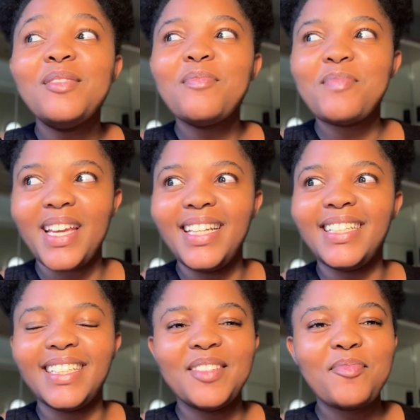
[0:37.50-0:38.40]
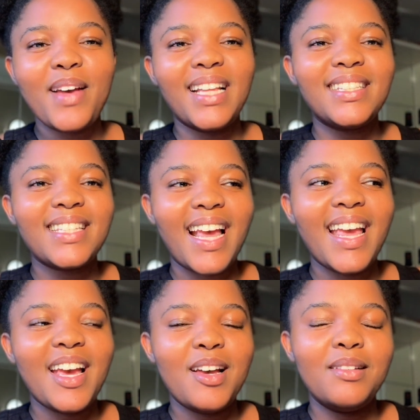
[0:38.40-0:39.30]
Barely, but
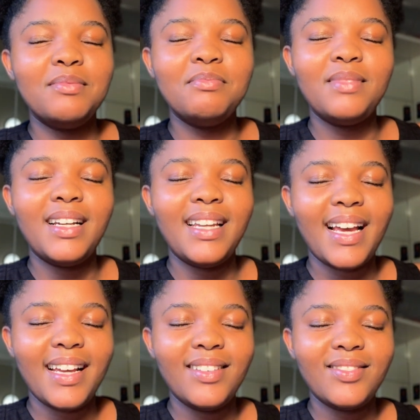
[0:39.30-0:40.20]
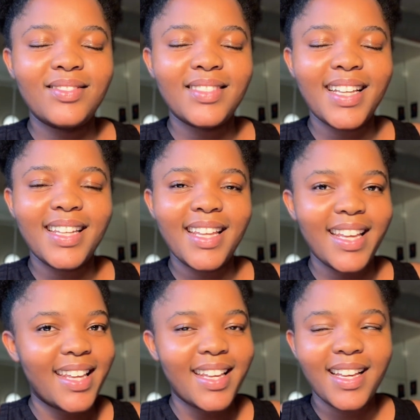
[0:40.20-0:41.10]
I am alive and
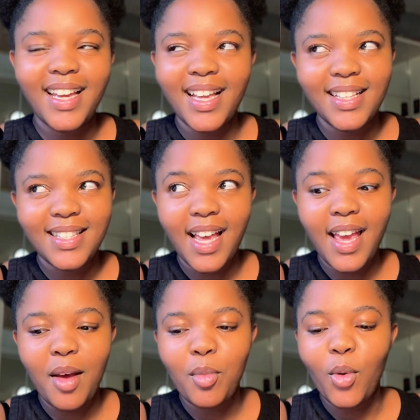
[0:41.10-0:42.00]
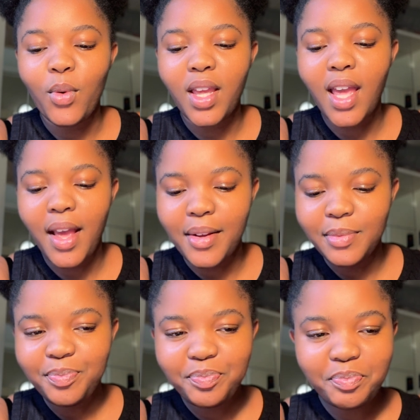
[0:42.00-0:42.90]
kicking, guys. I am okay.
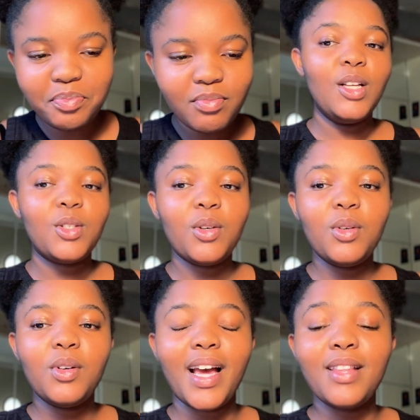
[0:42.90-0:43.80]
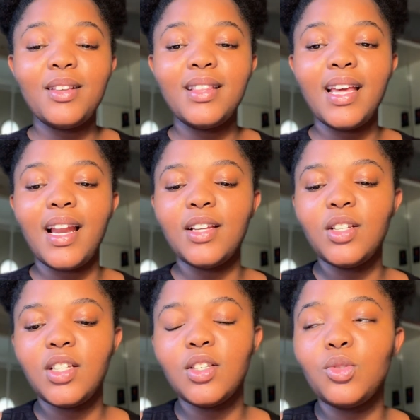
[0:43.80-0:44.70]
So I thought that I
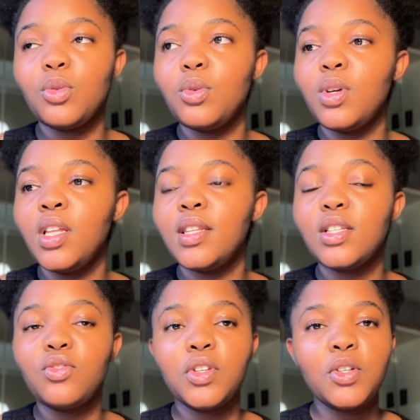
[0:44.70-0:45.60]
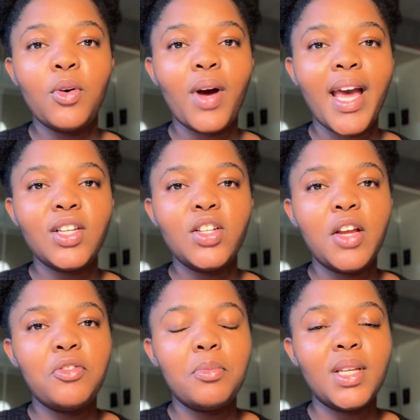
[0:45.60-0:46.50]
should just do this video. I actually
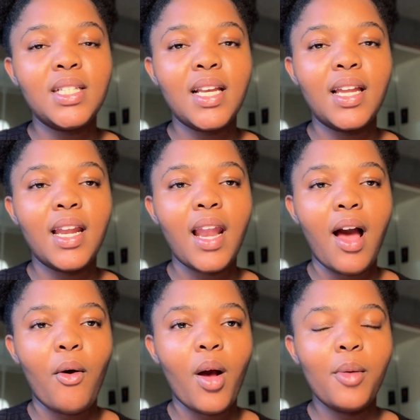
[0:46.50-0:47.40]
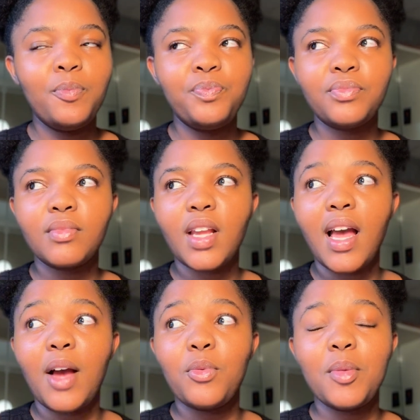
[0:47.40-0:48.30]
have a meeting in an hour.
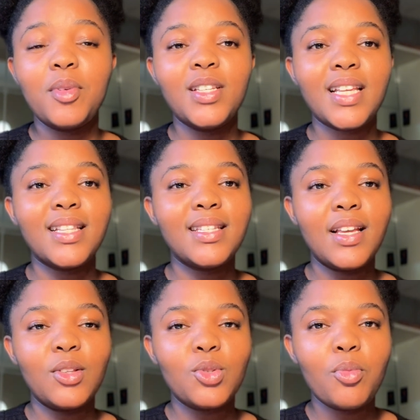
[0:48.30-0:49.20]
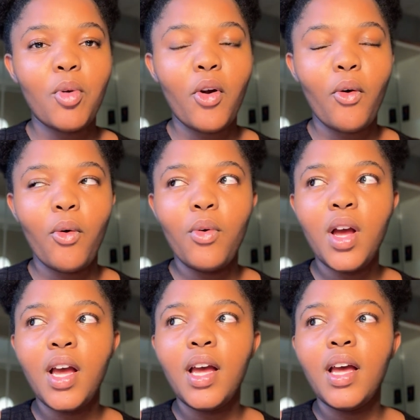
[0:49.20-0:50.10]
We're presenting tomorrow
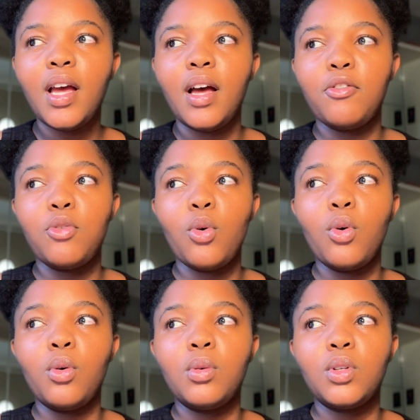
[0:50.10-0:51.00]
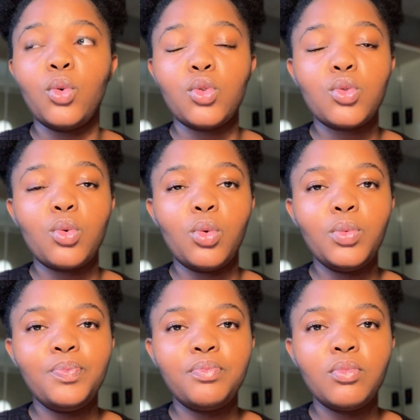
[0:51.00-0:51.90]
for law school,
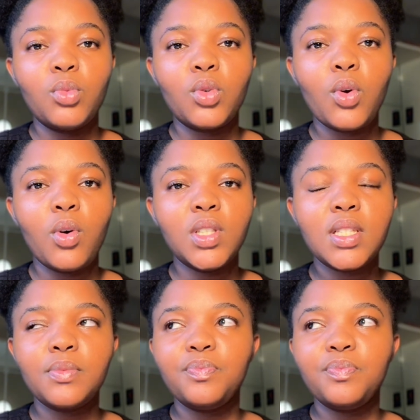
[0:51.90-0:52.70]
moot court.